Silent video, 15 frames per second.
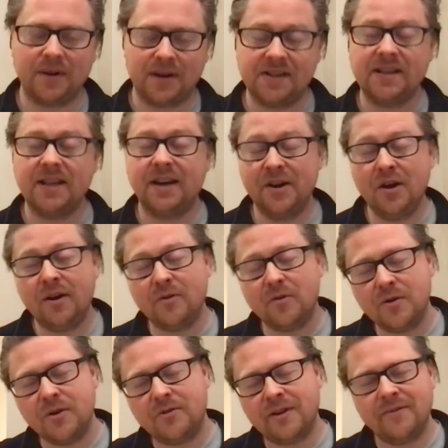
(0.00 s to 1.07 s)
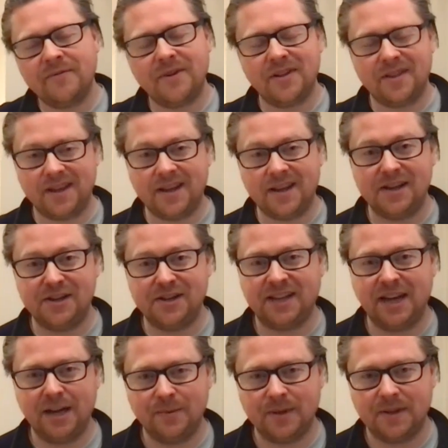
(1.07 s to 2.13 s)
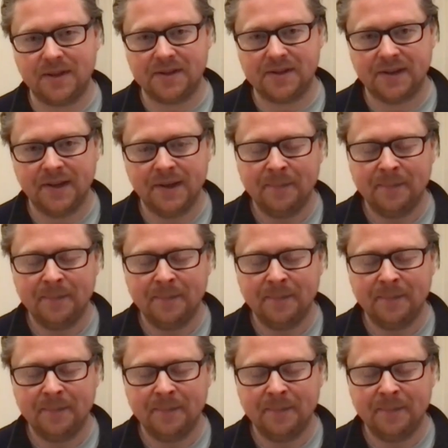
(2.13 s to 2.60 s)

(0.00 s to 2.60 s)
I said, I know, I've got your grandfather here. He's telling me this.